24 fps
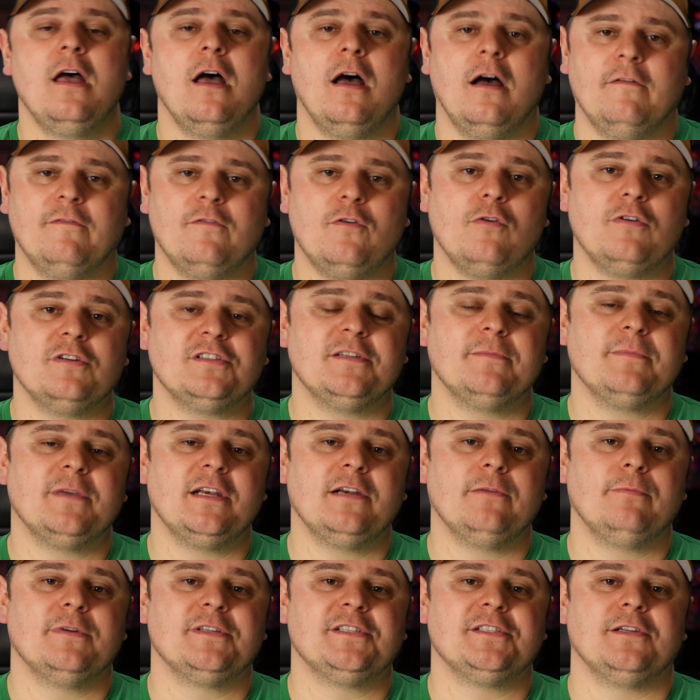Of course, I'm going
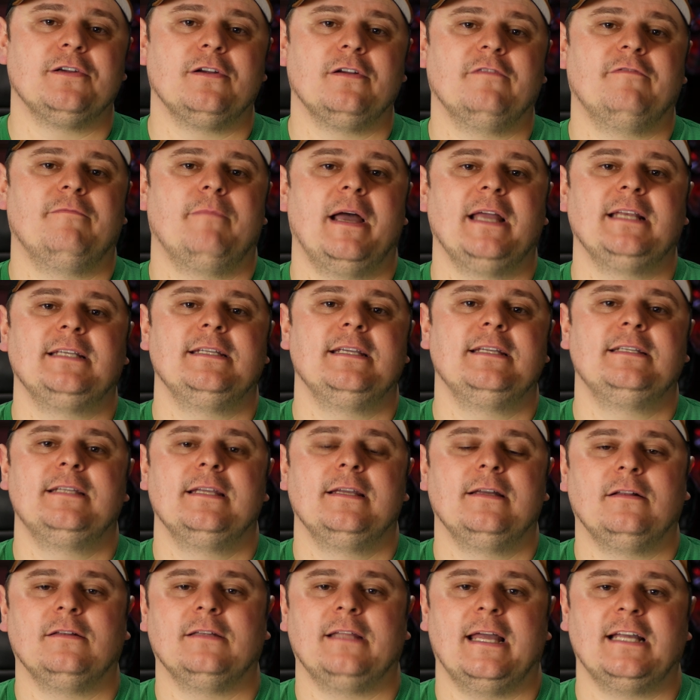to reserve my detailed